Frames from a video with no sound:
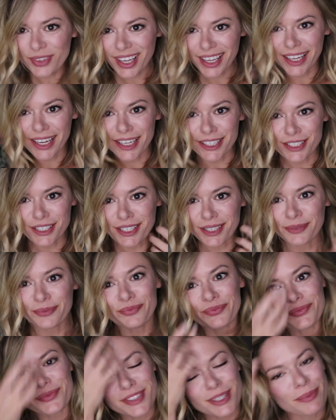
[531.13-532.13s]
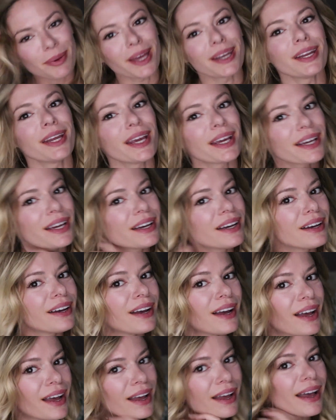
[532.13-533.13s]
And depending
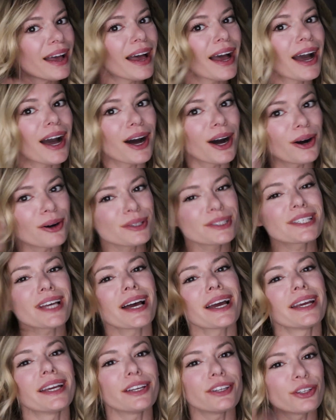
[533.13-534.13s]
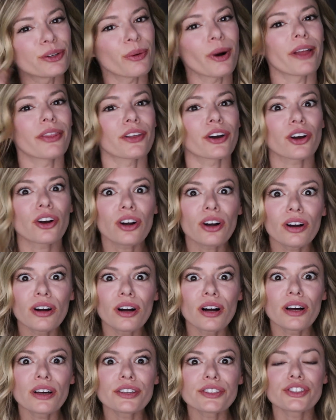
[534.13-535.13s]
how tight you want the
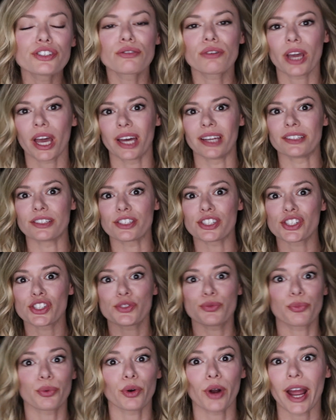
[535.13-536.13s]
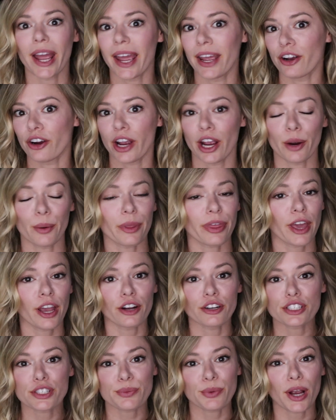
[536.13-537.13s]
curls, you can spray your hair with
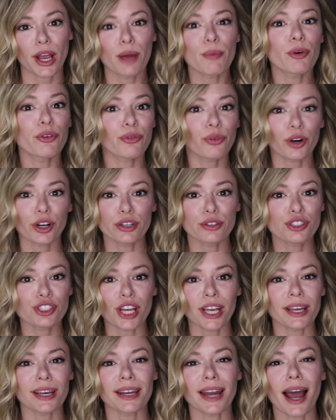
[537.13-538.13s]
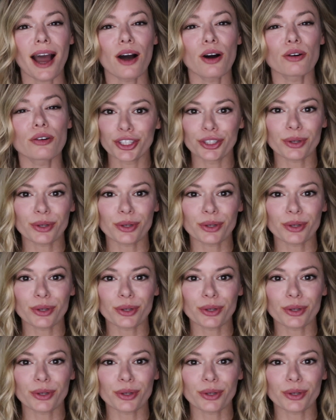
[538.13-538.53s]
hairspray before you shake it out.